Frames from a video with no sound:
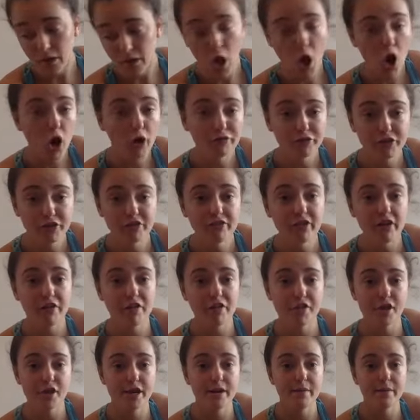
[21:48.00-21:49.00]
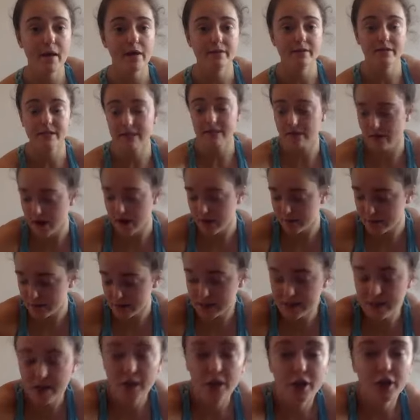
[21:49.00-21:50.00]
After you've done 30 mountain
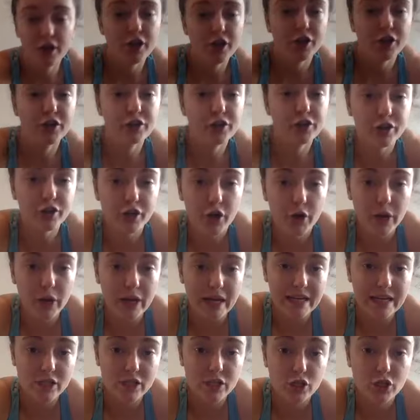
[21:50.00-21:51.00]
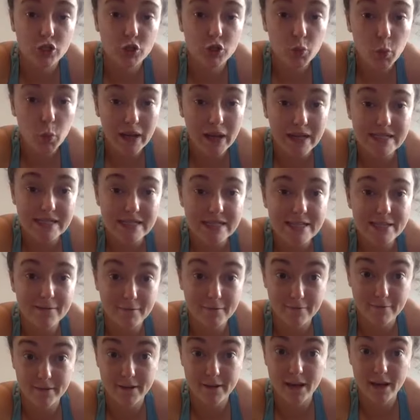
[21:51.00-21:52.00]
climbers, you're going to go into
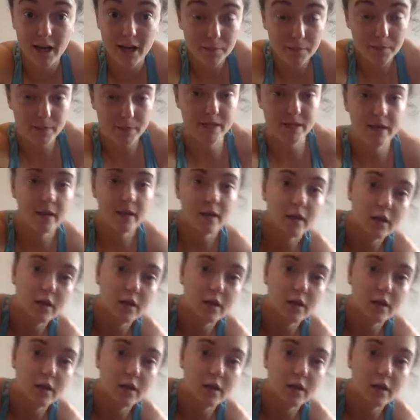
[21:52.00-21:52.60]
20 V-ups.